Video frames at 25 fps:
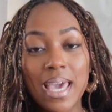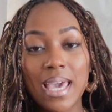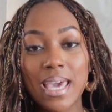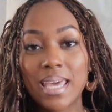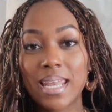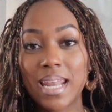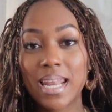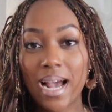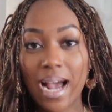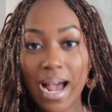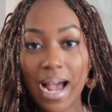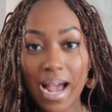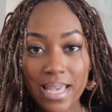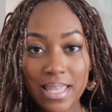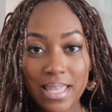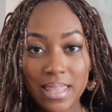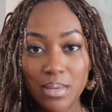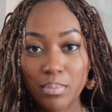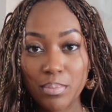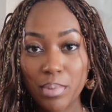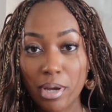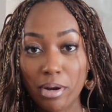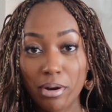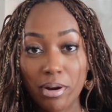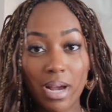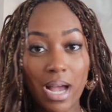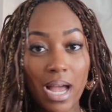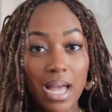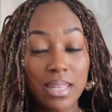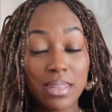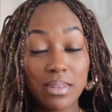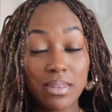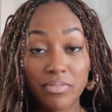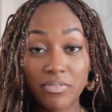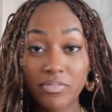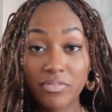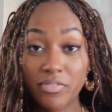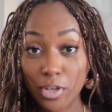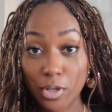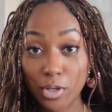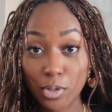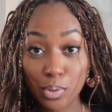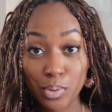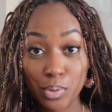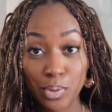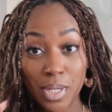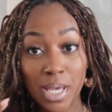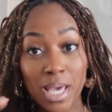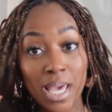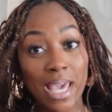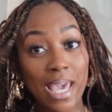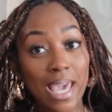and I got in the mirror, got in the field,